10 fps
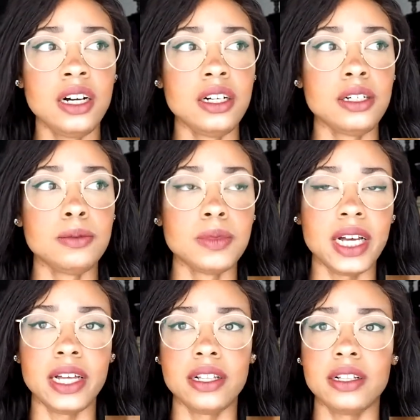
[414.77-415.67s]

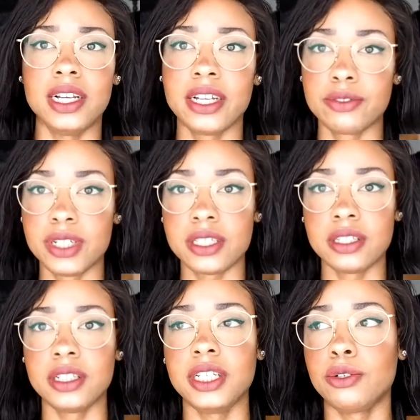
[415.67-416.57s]
um, and like
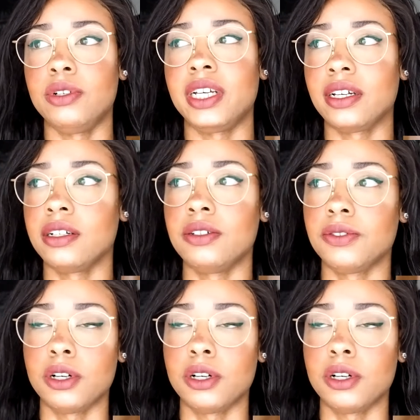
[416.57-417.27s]
recently or like a